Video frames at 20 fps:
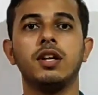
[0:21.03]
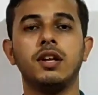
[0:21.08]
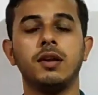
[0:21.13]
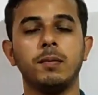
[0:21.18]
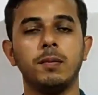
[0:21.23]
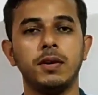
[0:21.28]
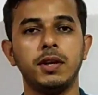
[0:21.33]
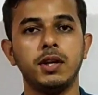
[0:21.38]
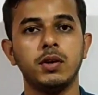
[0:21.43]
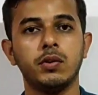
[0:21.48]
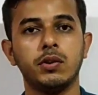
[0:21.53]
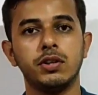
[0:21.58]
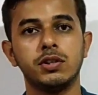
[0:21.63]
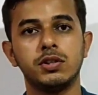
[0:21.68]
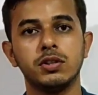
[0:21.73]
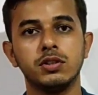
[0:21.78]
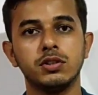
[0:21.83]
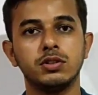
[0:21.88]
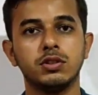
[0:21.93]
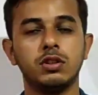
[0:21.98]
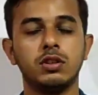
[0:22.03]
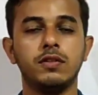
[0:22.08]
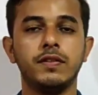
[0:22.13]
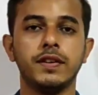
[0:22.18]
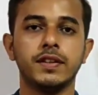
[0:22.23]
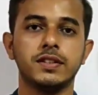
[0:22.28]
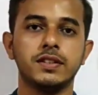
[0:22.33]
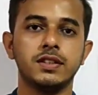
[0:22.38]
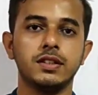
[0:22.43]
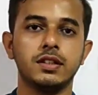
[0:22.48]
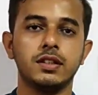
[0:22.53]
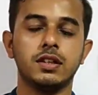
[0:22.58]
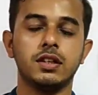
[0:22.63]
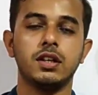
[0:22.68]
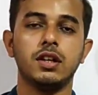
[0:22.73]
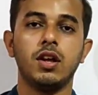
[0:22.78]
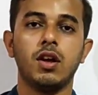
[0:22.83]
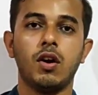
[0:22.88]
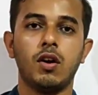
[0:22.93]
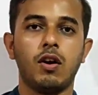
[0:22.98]
remaining questions
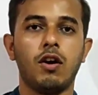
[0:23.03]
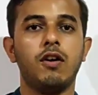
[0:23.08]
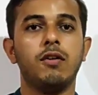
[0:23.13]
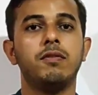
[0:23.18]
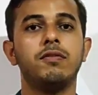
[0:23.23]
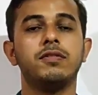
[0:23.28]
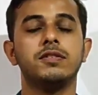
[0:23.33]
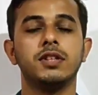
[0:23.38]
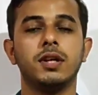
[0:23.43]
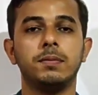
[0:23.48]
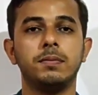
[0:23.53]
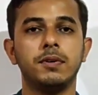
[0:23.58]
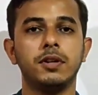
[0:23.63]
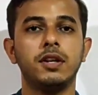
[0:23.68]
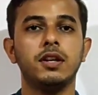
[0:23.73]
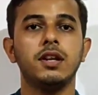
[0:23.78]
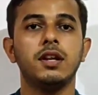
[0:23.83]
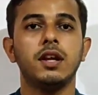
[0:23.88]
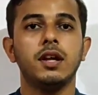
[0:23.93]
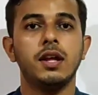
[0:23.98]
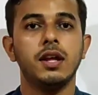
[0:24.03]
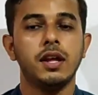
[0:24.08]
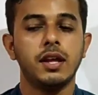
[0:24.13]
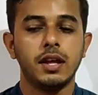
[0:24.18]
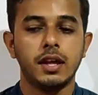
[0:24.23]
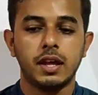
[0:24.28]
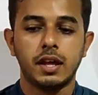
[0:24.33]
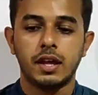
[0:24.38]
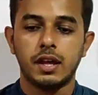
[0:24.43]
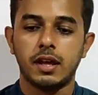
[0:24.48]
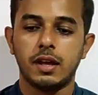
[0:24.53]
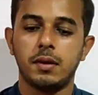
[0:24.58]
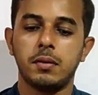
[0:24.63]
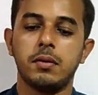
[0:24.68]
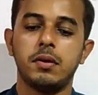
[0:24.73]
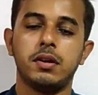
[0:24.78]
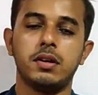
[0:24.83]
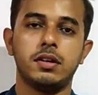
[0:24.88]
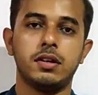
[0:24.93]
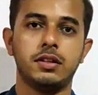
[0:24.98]
of chapter
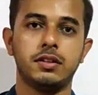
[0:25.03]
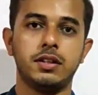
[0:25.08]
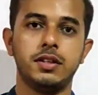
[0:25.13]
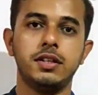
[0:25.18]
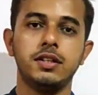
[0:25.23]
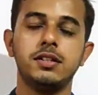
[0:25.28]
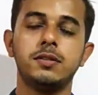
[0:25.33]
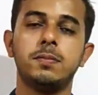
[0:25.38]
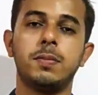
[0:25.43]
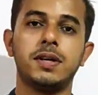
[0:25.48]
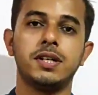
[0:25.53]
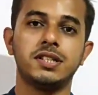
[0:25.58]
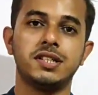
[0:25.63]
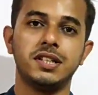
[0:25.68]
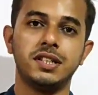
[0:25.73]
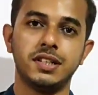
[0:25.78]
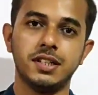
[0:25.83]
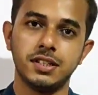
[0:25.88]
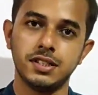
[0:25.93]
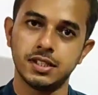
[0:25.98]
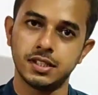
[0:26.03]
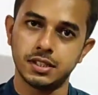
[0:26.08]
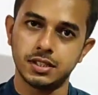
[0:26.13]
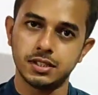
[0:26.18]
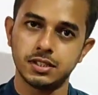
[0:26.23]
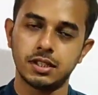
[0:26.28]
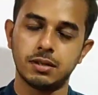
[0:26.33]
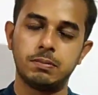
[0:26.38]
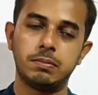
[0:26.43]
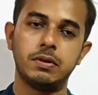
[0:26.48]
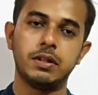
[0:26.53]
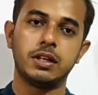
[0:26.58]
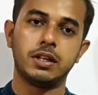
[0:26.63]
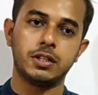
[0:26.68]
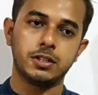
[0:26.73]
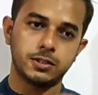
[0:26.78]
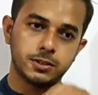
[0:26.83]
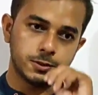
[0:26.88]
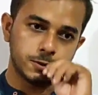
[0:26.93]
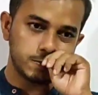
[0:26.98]
that is percentage and its
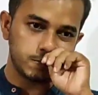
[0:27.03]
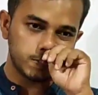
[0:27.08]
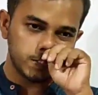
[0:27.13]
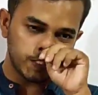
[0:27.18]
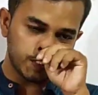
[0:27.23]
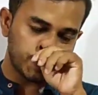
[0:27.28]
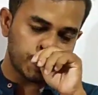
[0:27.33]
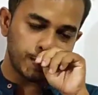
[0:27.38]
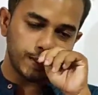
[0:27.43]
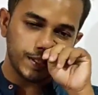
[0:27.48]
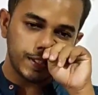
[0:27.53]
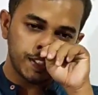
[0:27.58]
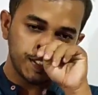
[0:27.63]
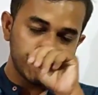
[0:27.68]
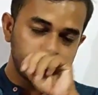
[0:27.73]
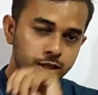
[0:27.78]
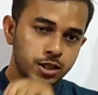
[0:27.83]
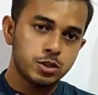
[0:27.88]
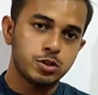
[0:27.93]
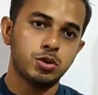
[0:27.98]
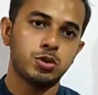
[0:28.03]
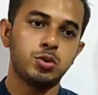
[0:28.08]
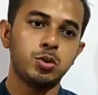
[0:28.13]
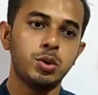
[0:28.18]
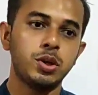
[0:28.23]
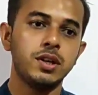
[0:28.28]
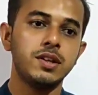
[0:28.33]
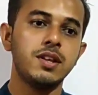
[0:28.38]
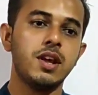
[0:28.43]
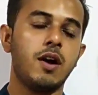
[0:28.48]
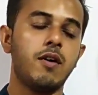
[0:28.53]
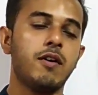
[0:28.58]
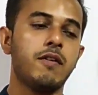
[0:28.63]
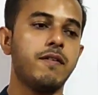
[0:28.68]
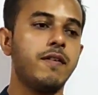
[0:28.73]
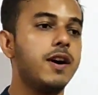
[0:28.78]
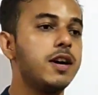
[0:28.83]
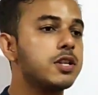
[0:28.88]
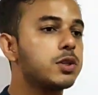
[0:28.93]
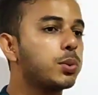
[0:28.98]
application. Okay, so today our
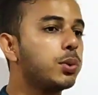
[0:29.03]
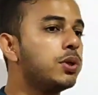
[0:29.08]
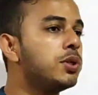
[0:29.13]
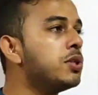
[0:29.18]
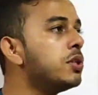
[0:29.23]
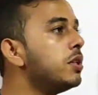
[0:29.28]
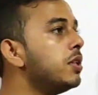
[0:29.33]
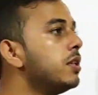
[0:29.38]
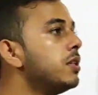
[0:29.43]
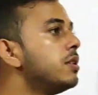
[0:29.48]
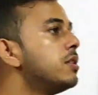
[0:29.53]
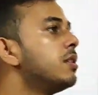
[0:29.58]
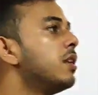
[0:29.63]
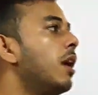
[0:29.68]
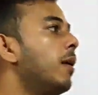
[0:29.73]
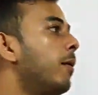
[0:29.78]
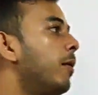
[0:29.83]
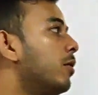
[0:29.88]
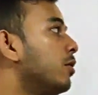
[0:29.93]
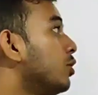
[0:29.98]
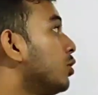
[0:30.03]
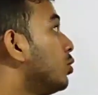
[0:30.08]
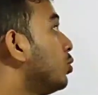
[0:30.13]
first question is about